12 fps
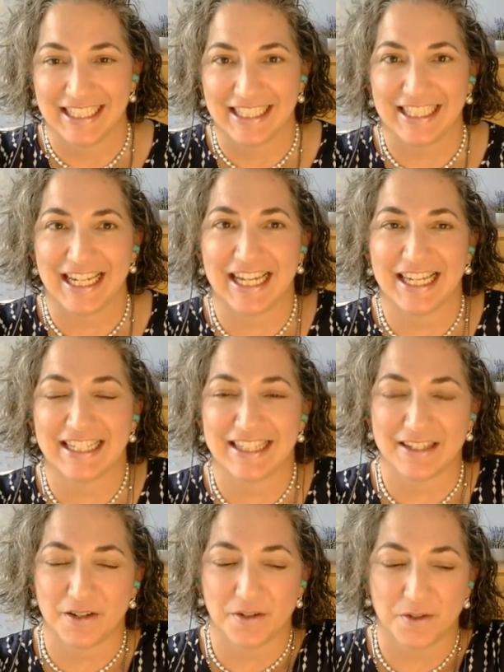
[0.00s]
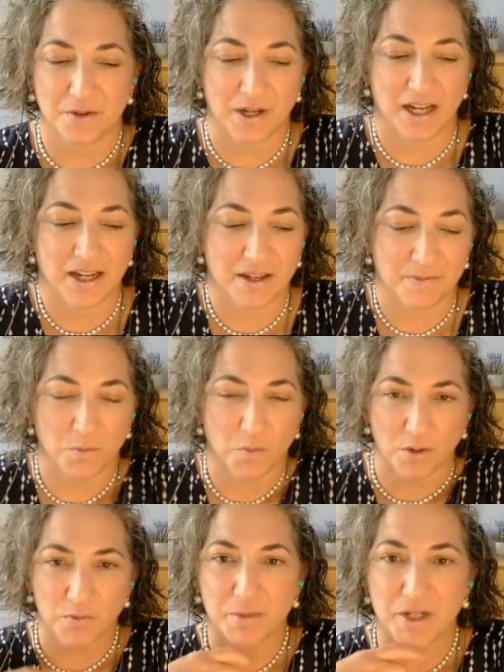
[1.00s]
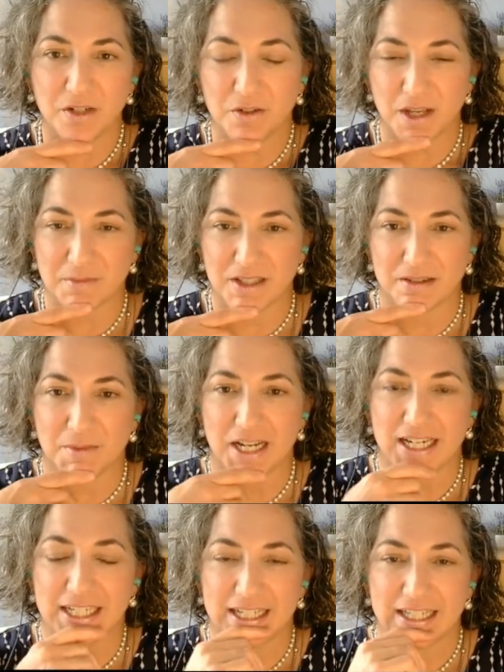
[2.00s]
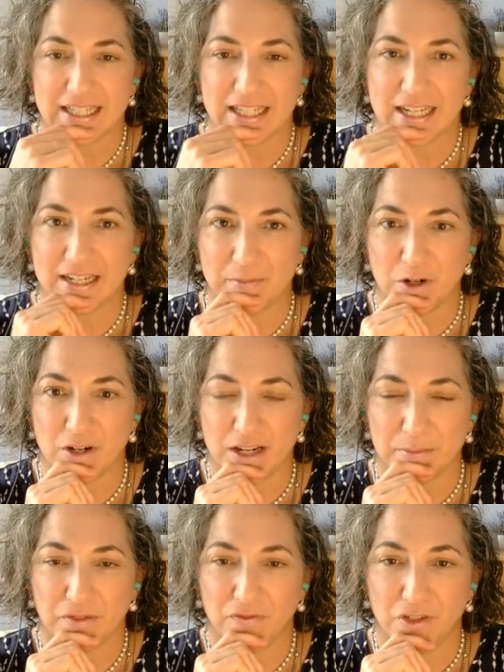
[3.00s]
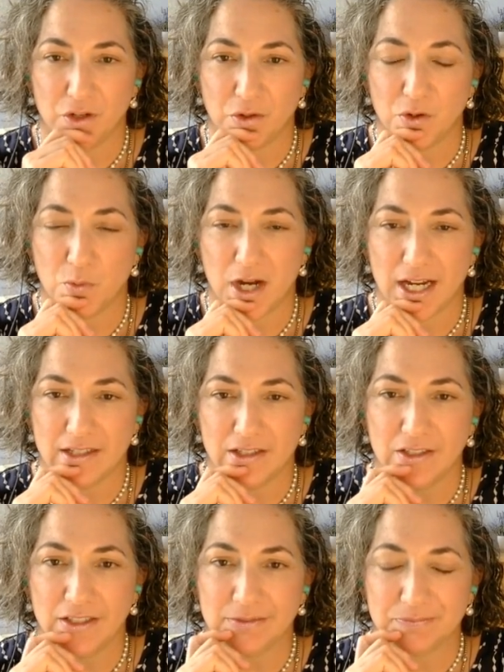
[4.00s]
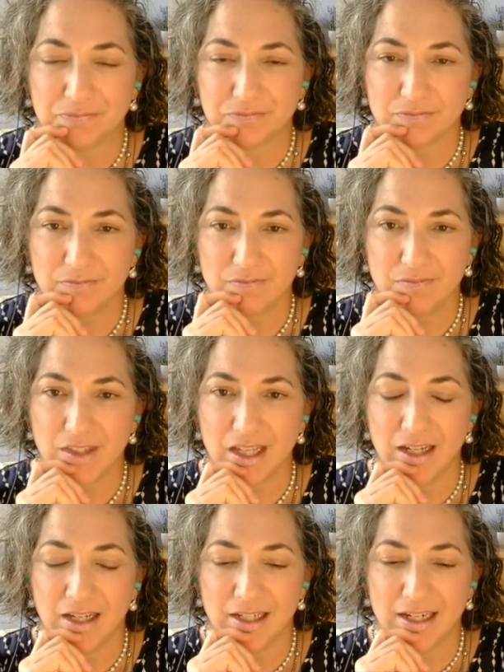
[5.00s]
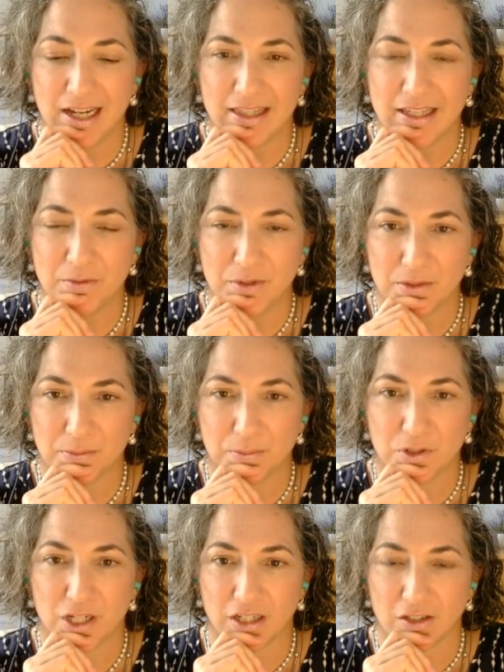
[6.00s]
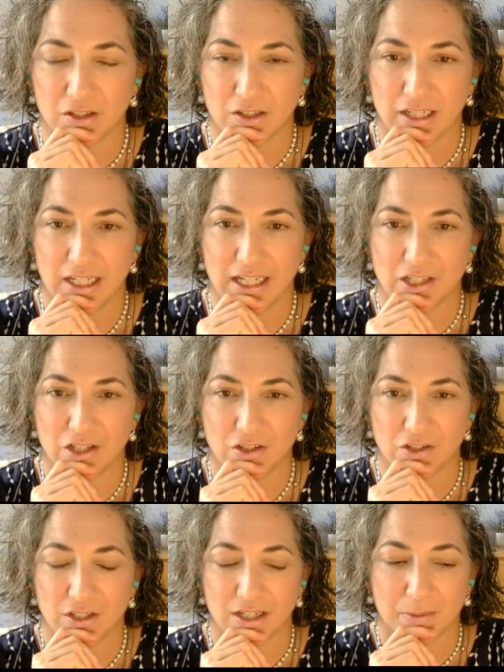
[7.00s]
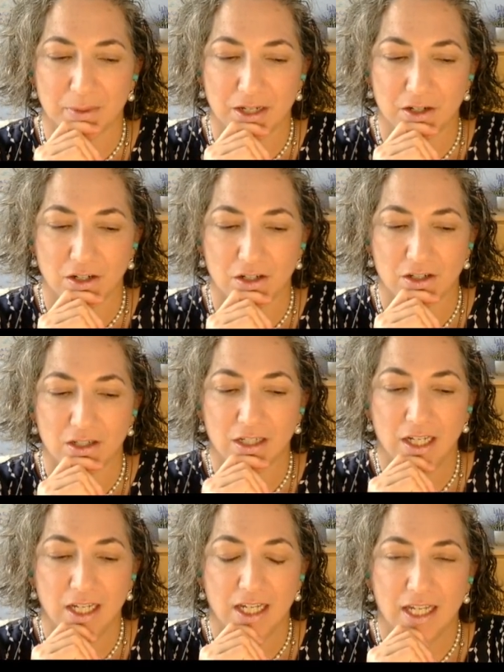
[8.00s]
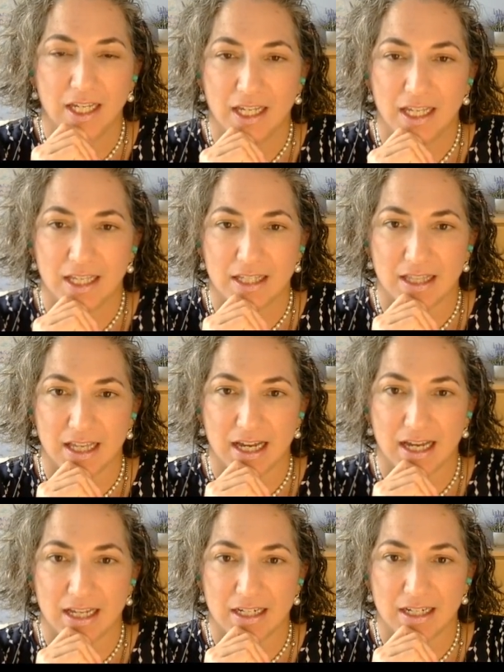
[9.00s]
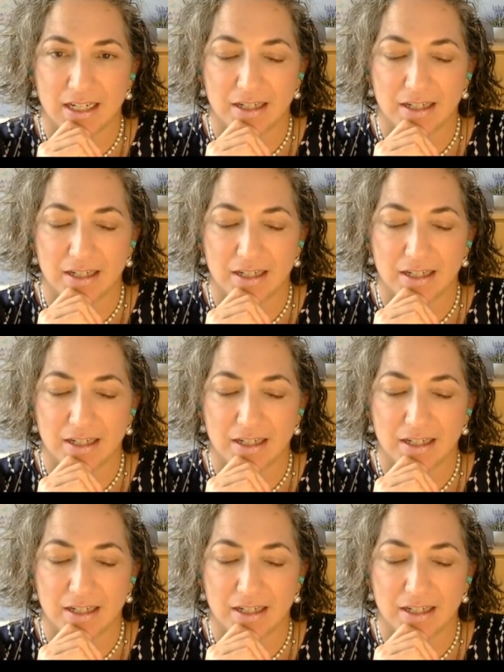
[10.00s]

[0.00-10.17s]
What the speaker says: Yeah. So one woman who comes to mind is her name's Fiona Wild. And I think what's particularly interesting about her is that